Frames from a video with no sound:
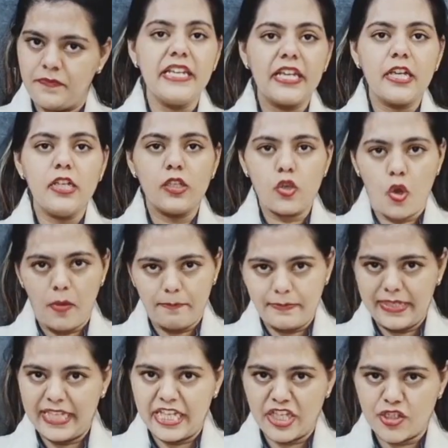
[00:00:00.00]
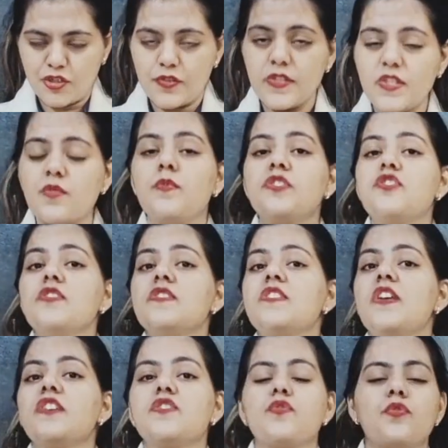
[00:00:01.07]
Clinical complications which
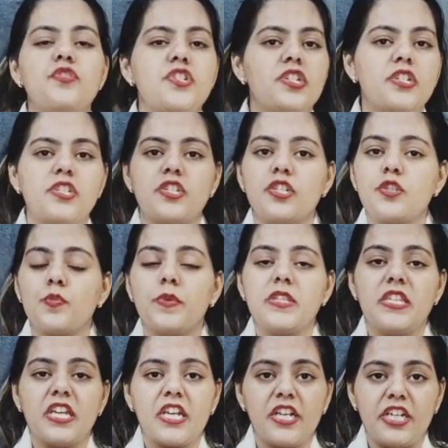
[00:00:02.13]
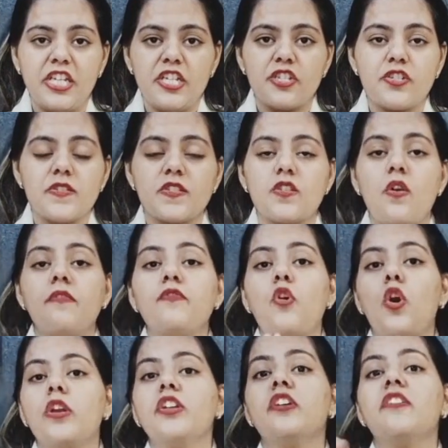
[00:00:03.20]
is associated with the conditions
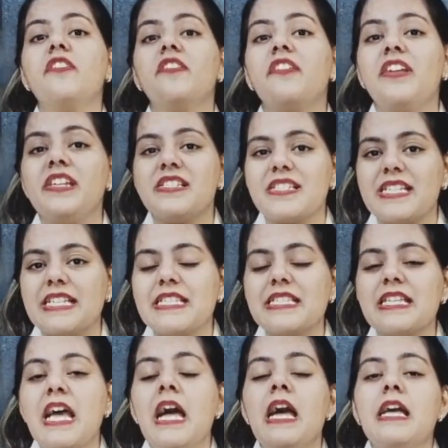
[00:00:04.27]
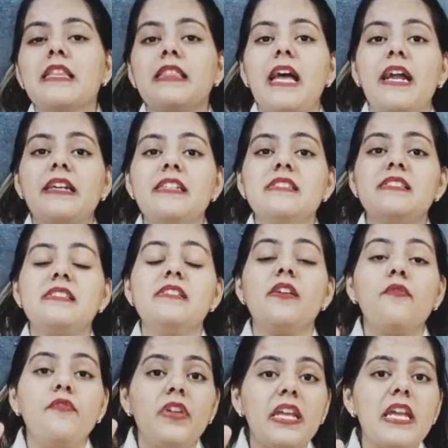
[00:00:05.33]
of concrescence, that is,
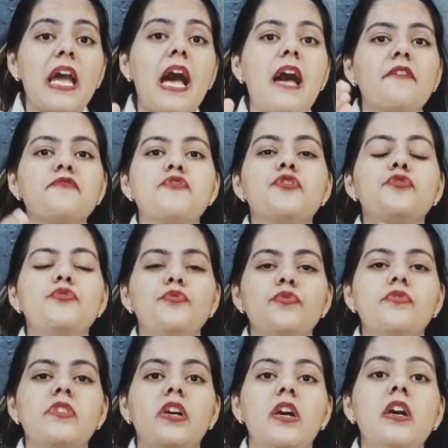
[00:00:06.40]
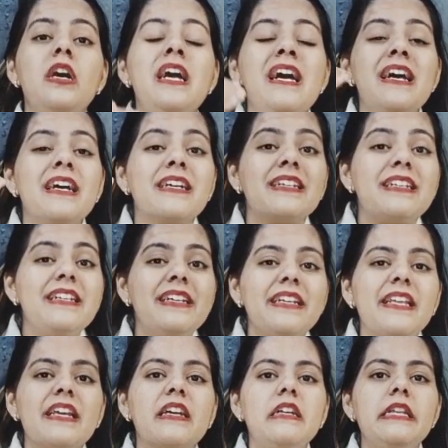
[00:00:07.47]
we have to do the
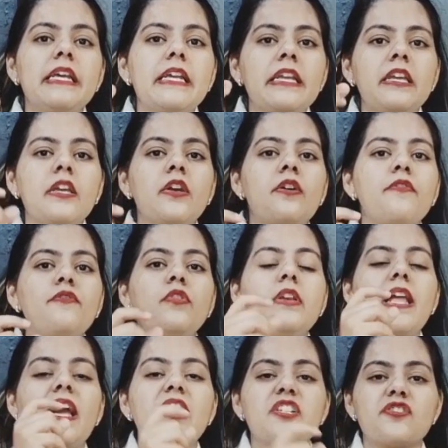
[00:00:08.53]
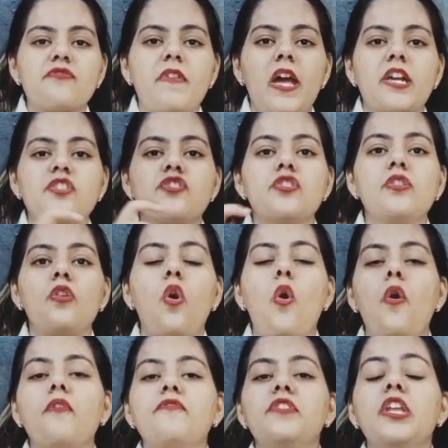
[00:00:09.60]
clinically careful extraction
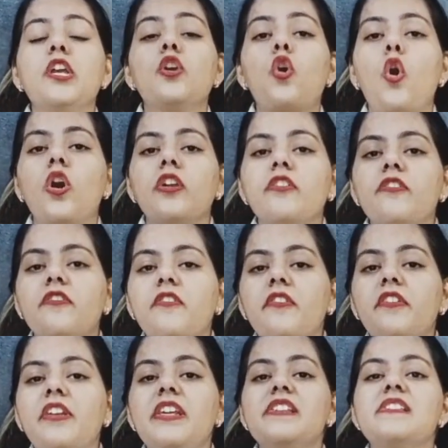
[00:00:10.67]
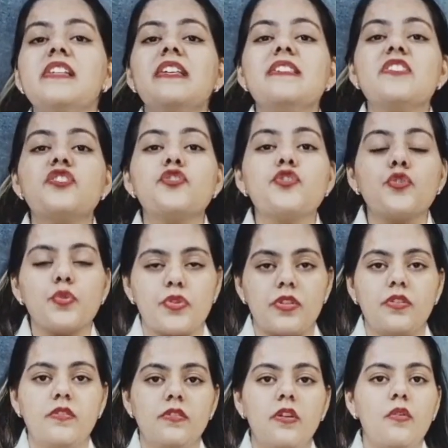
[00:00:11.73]
of the concrescence
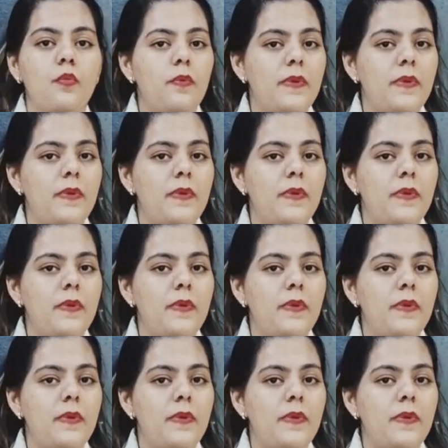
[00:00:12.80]
tooth.